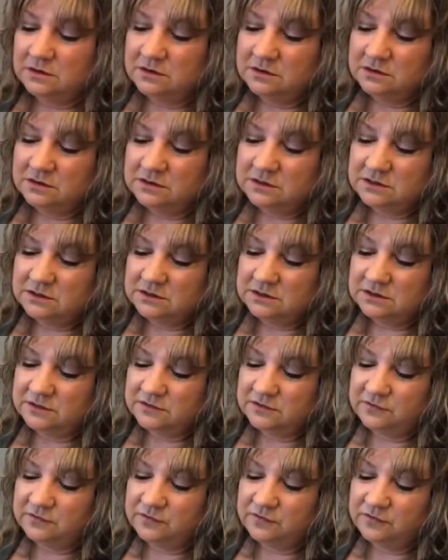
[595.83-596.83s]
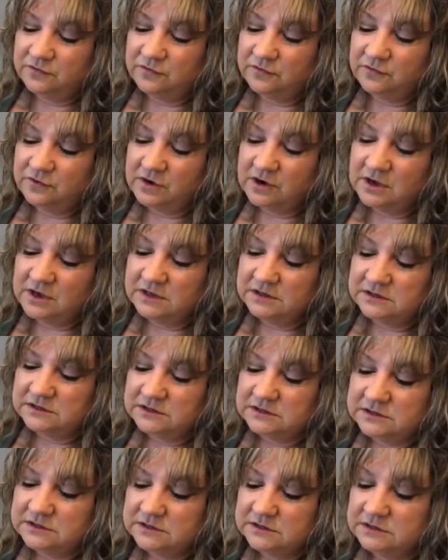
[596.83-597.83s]
on the
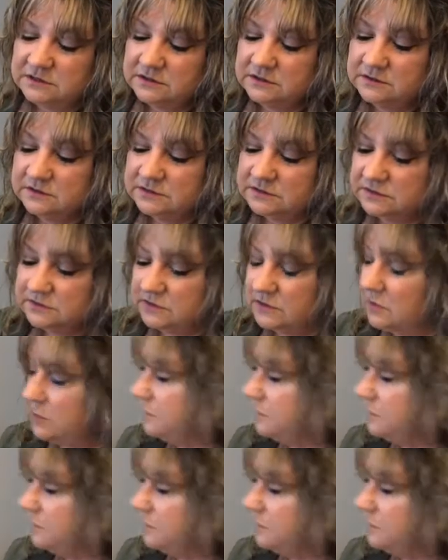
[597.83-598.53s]
front. So